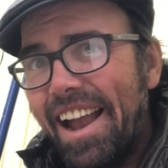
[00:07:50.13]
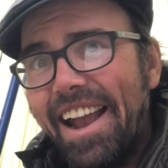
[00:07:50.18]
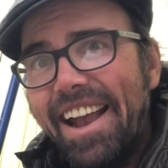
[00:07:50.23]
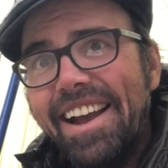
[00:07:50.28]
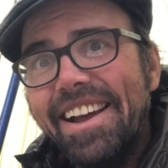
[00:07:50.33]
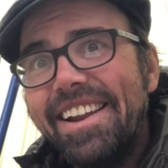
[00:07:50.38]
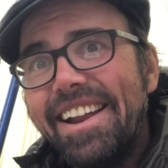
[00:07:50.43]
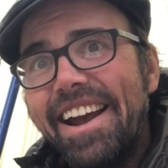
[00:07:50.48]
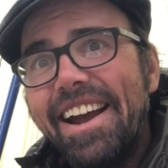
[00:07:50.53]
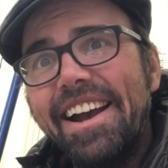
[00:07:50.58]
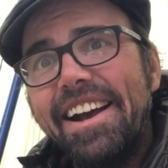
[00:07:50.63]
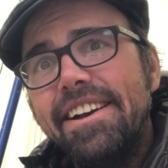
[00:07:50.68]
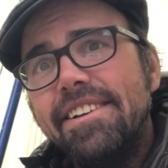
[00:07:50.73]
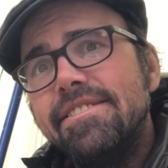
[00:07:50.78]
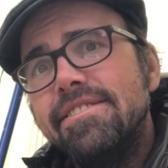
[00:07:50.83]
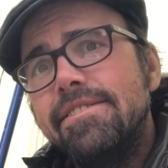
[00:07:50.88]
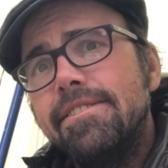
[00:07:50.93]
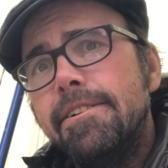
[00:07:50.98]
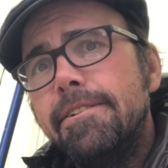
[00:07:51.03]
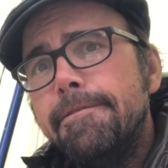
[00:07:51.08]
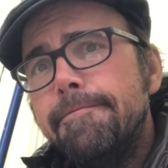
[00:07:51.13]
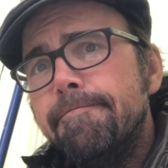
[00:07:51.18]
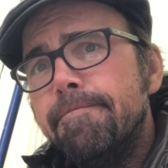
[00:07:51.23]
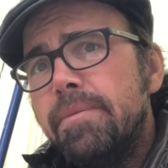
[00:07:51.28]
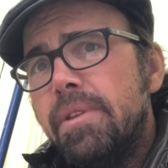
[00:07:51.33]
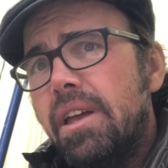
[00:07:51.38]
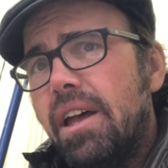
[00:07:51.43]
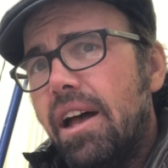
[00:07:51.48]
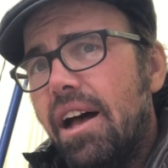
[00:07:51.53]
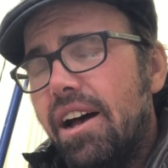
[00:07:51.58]
and as
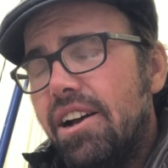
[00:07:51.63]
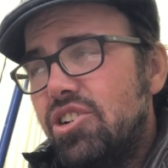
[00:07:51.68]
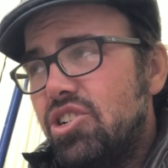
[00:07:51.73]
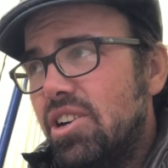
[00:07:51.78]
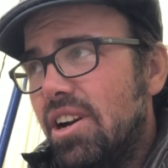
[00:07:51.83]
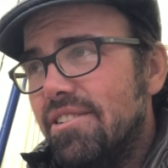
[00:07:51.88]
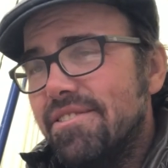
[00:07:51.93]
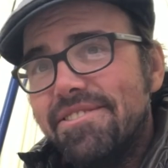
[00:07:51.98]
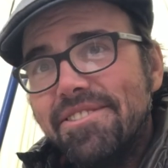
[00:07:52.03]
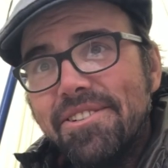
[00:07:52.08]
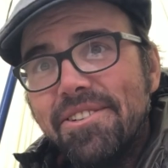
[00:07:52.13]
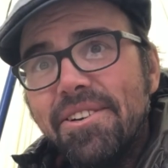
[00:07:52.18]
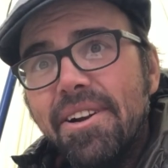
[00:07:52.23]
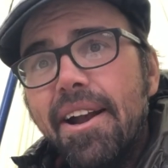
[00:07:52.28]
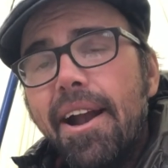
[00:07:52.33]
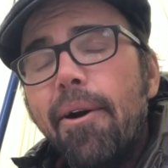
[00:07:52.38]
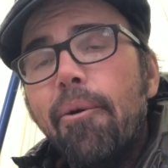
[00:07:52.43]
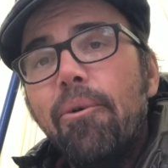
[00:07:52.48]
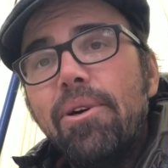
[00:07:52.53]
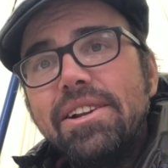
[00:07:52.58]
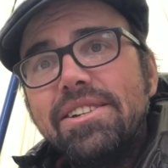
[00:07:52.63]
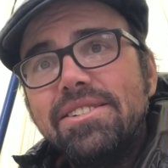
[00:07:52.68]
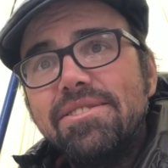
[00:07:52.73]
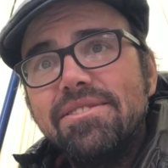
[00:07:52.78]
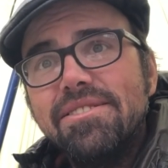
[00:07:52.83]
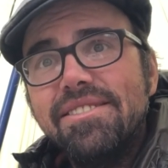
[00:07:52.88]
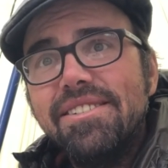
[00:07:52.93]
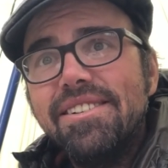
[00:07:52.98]
a shelter, which